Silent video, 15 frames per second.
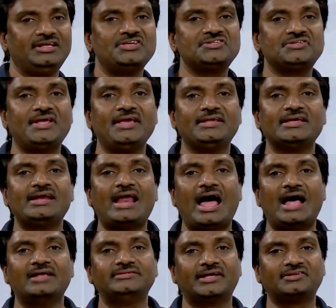is taken
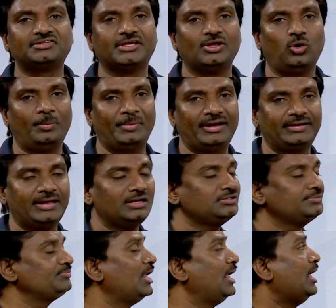as x kilometers,